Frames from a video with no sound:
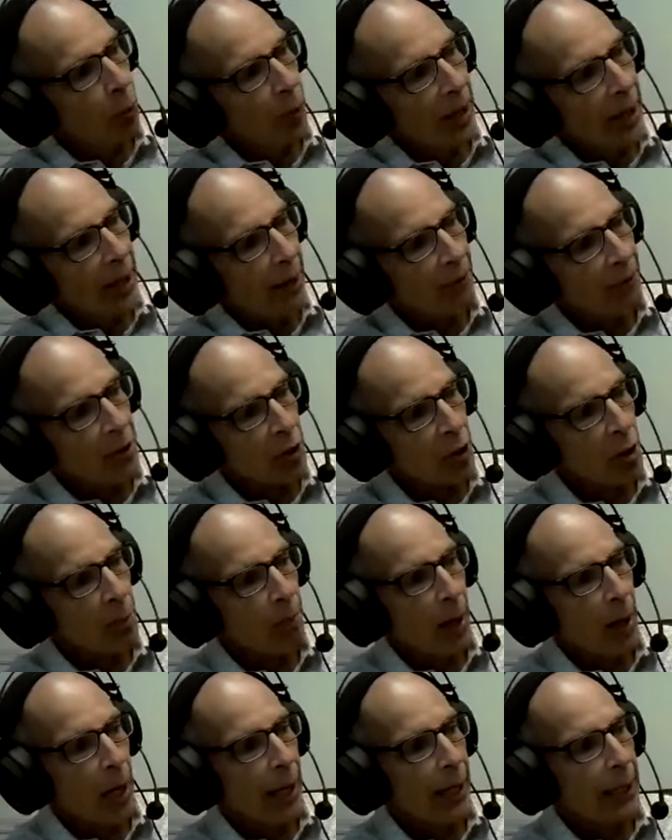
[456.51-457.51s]
we have the
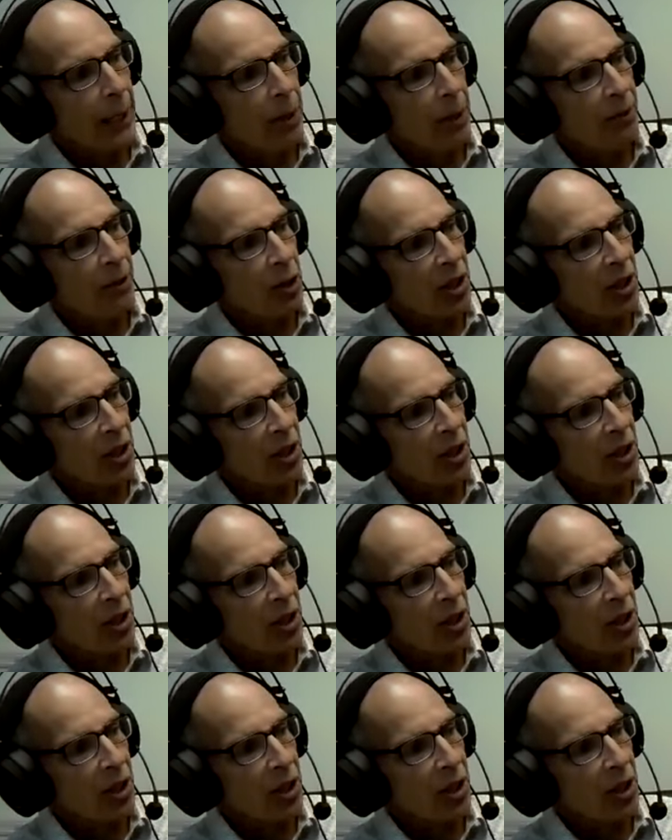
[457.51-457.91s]
spine of the